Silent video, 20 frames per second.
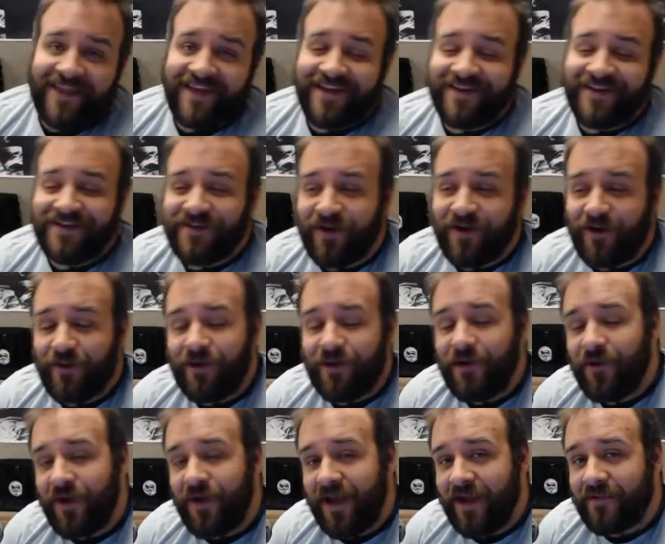Mike the Intern.
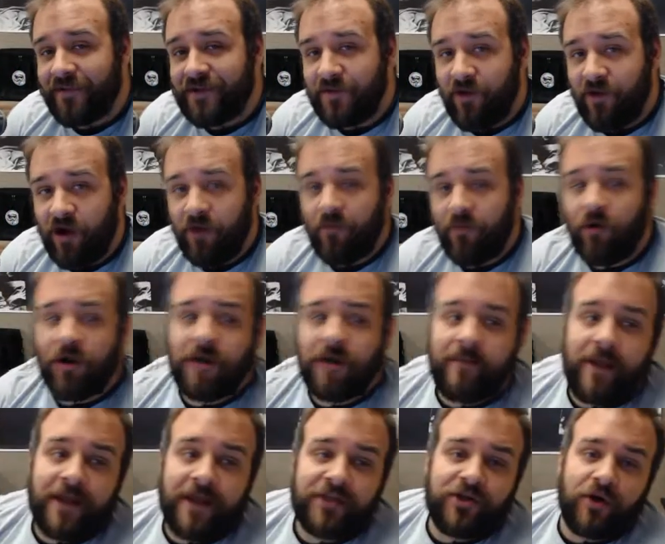When you wake up tomorrow
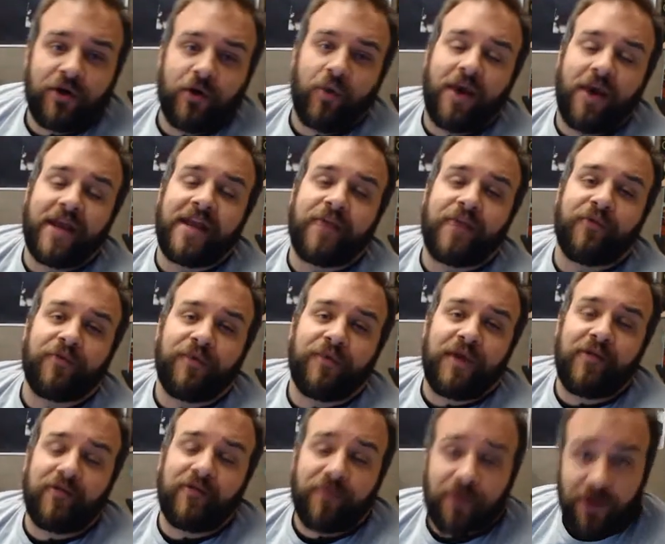morning, make sure and wake up with
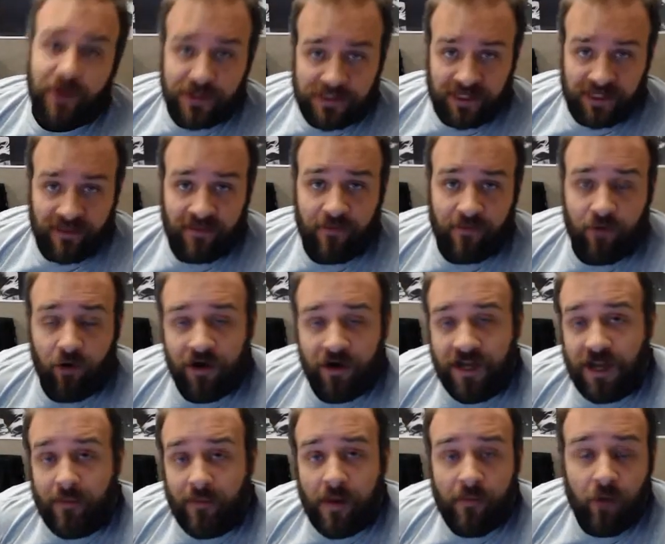me with music in the
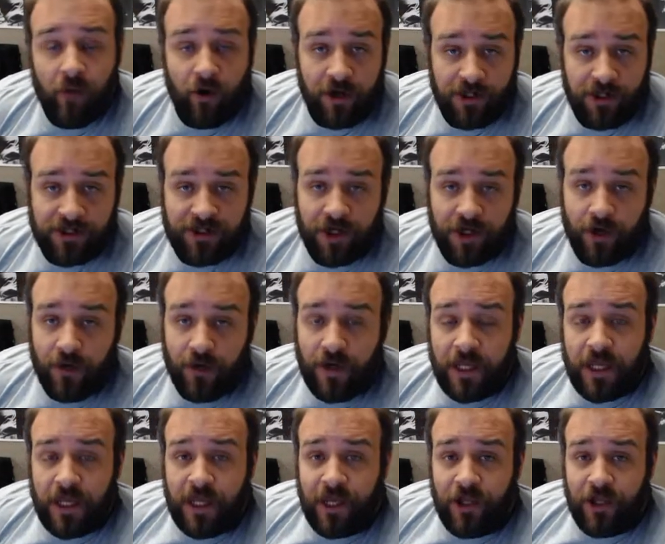morning on my morning show.
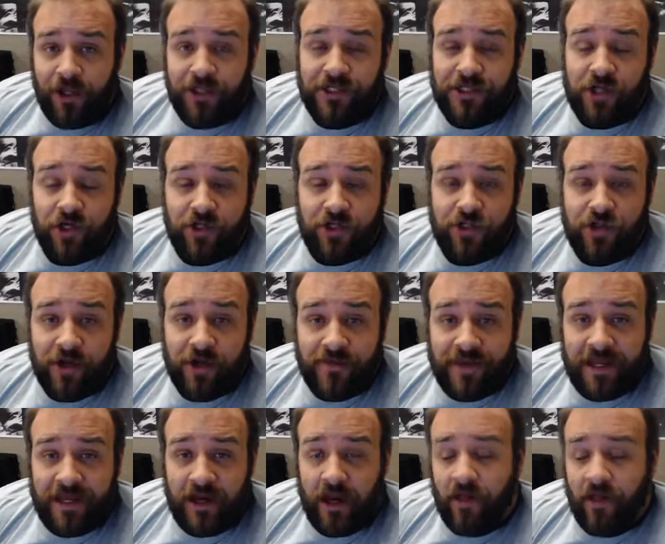You can start
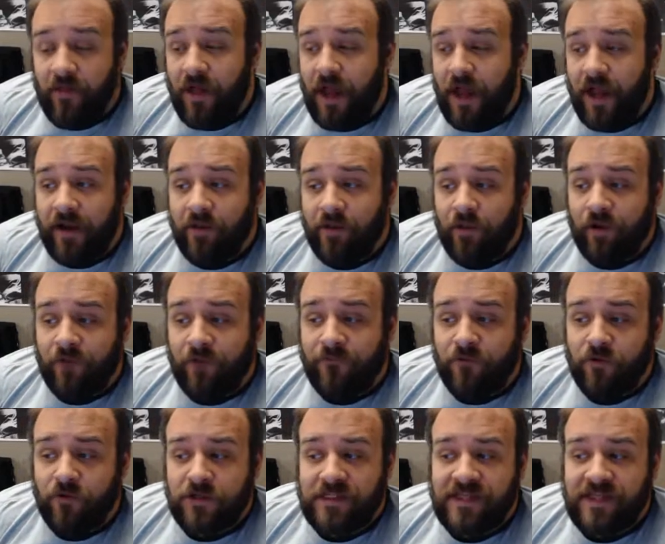streaming it online at one
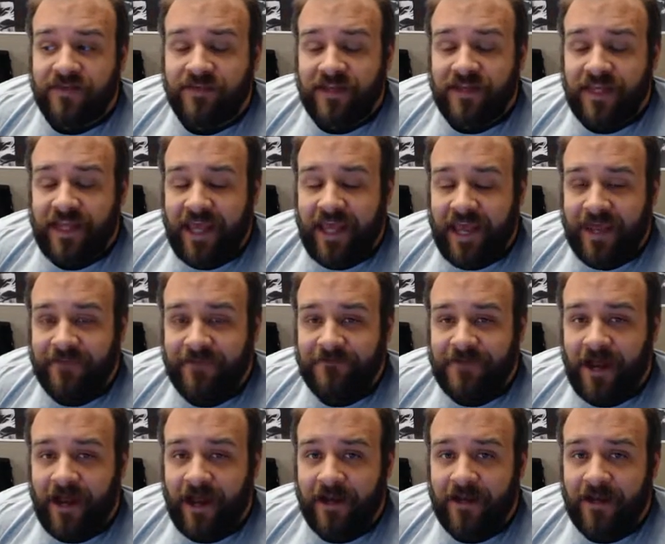oh four seven the
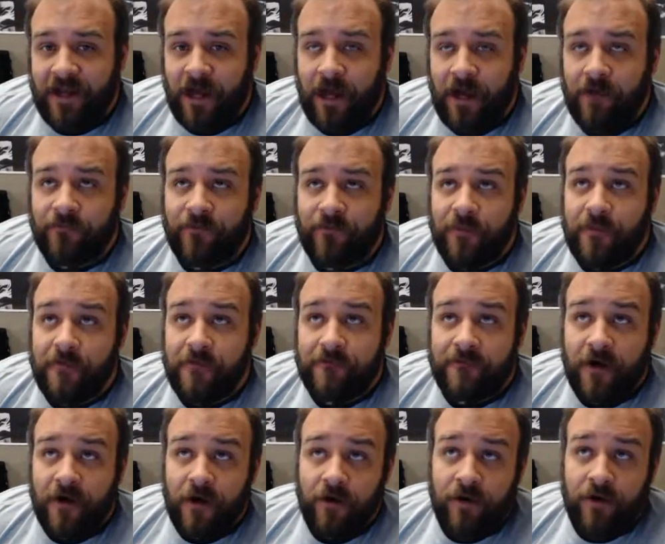cave dot com from your
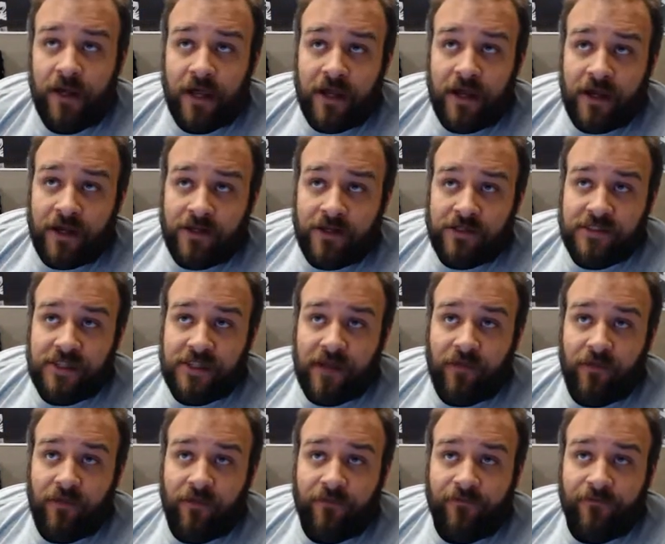phone. Just
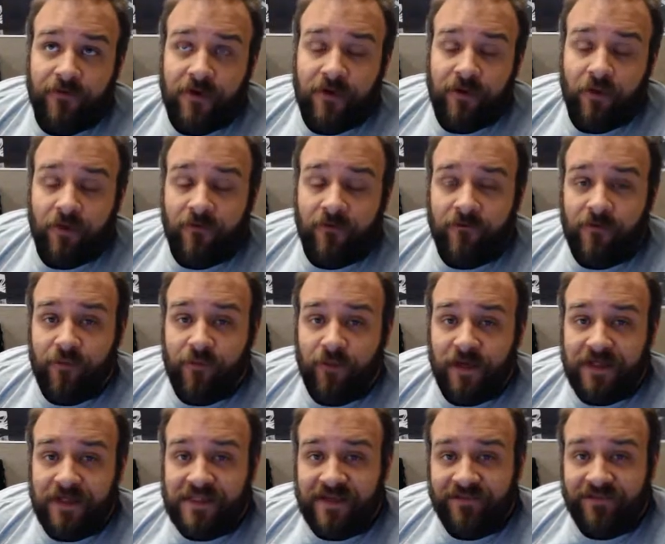download the free one oh four
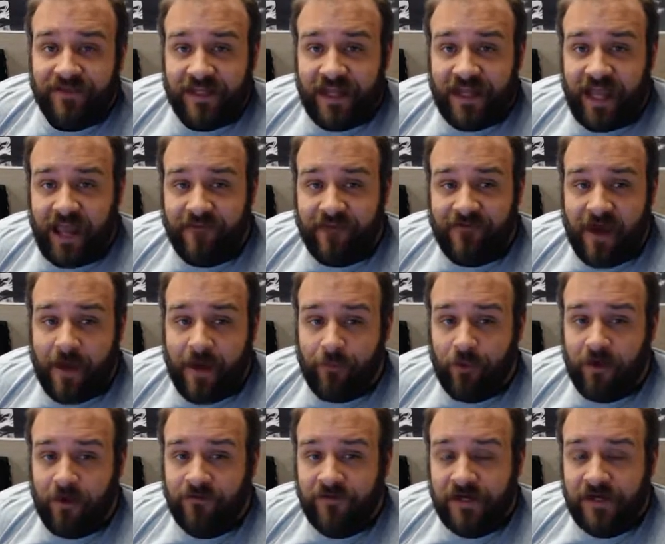point seven The Cave
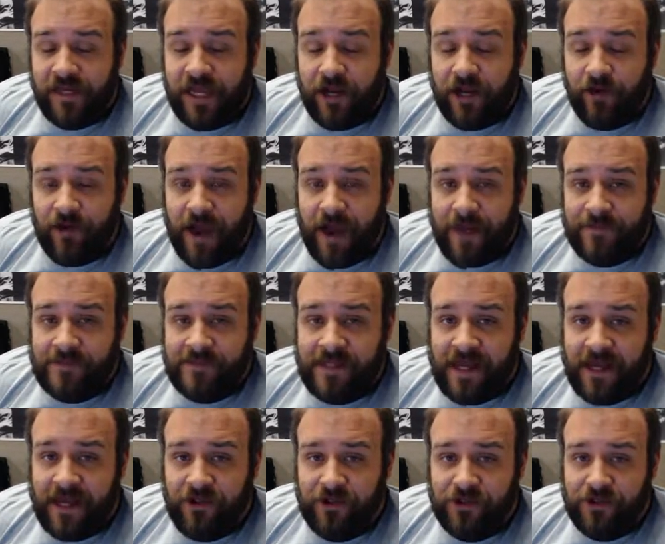app wherever you get your apps
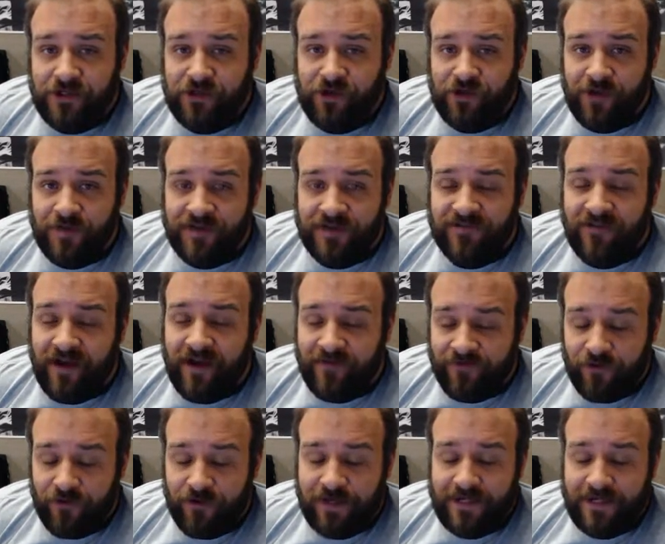at. You can stream us
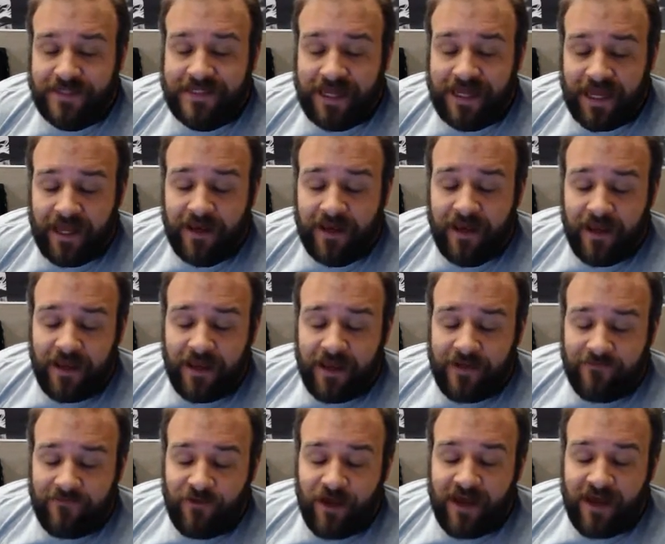five thirty to ten.
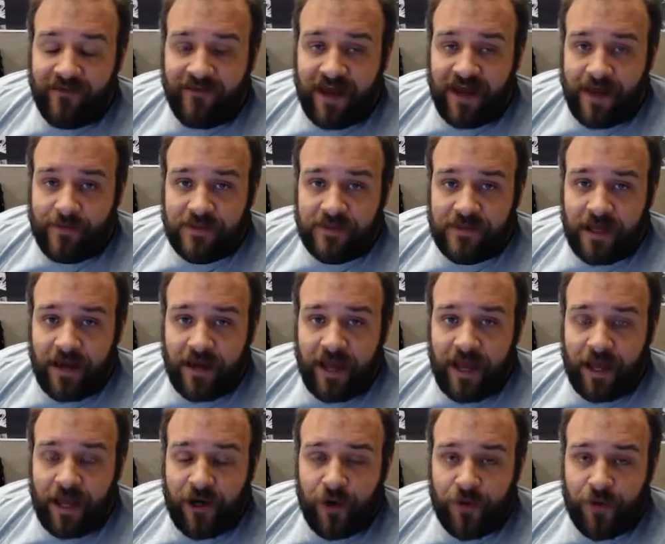If you have an Amazon
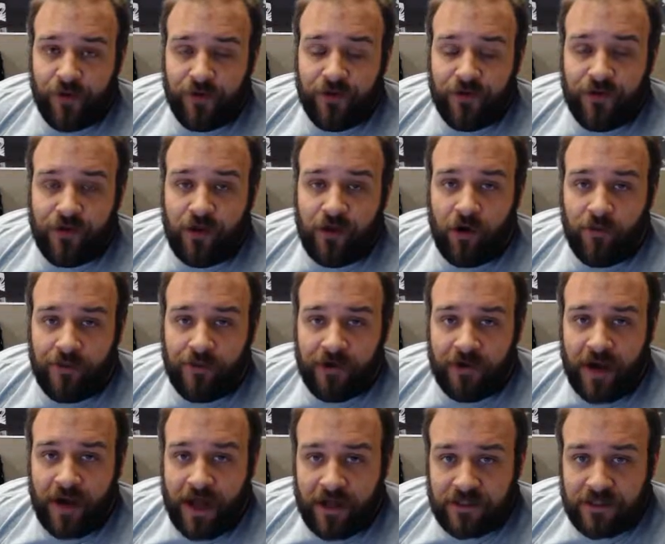Echo or Google Home in
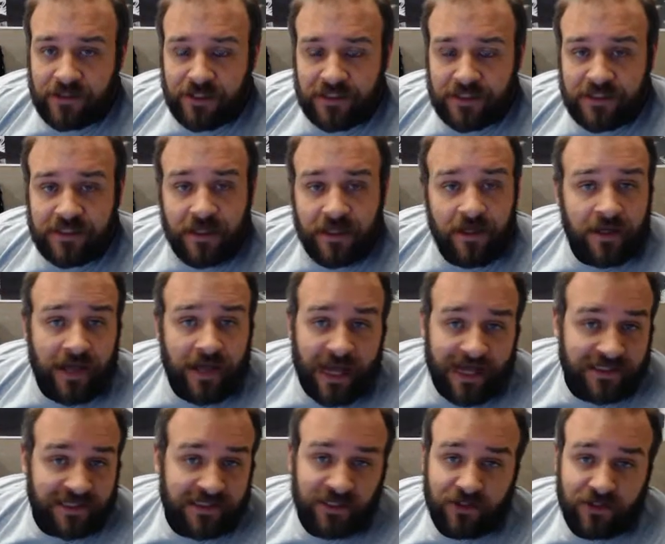your house, just
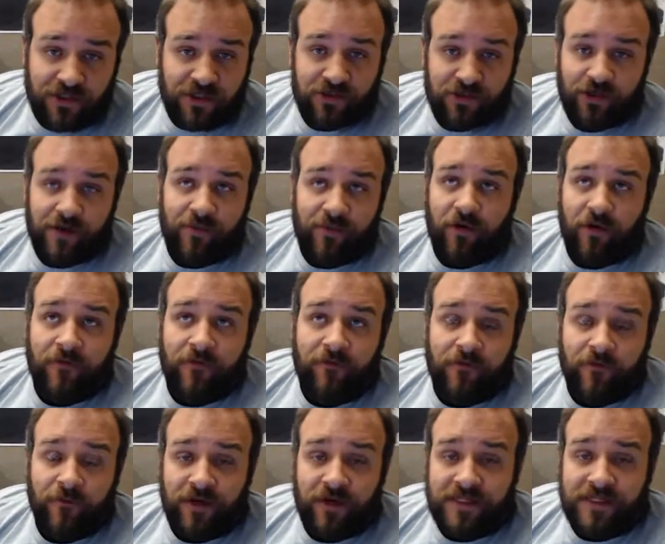ask it to stream one oh
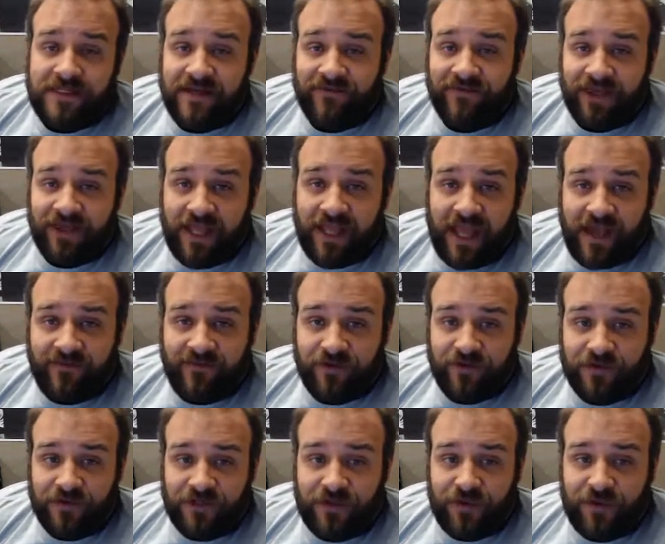four point seven The Cave.
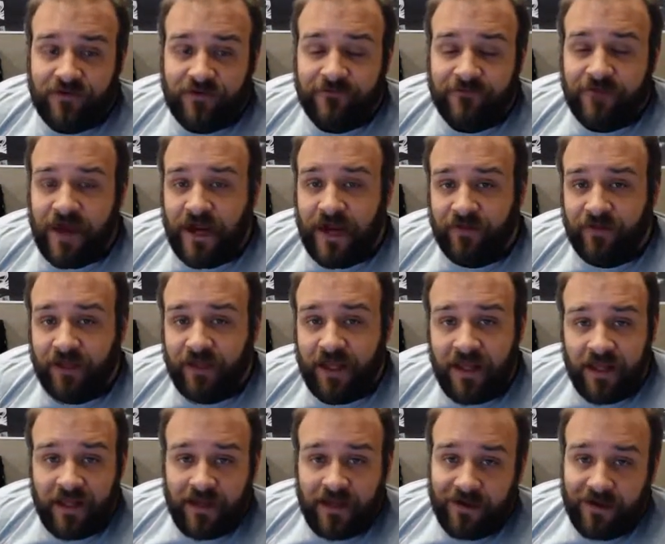It'll do it. And
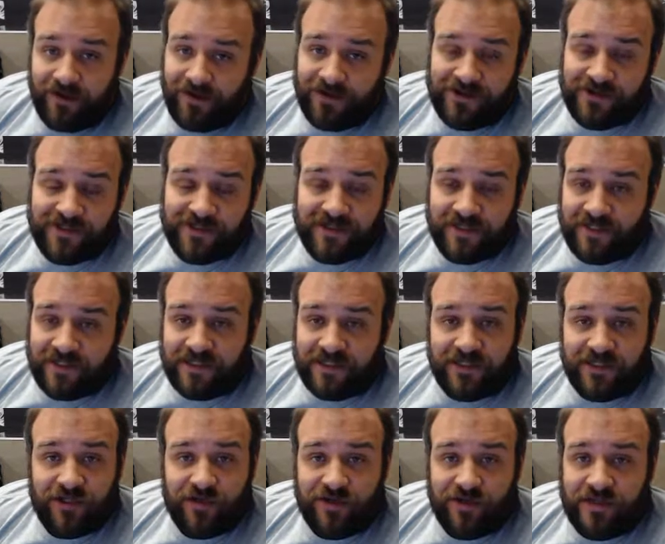finally, you can just
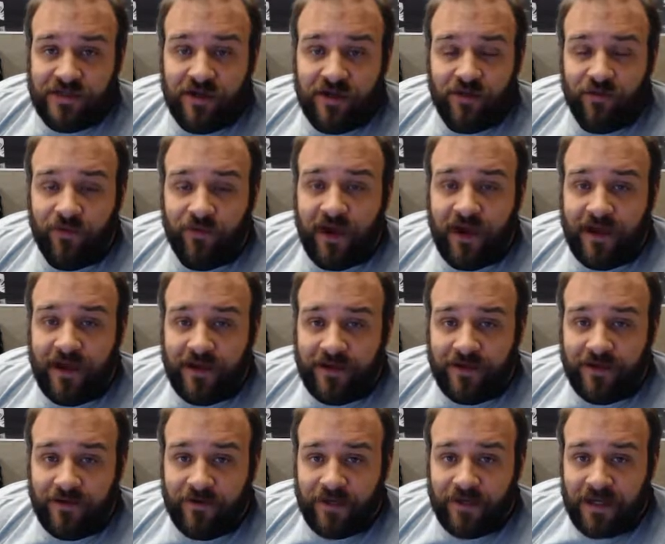listen to us on a
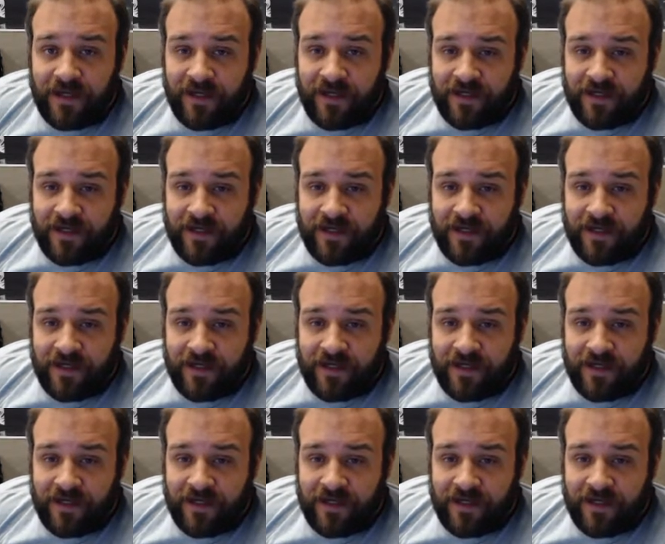radio.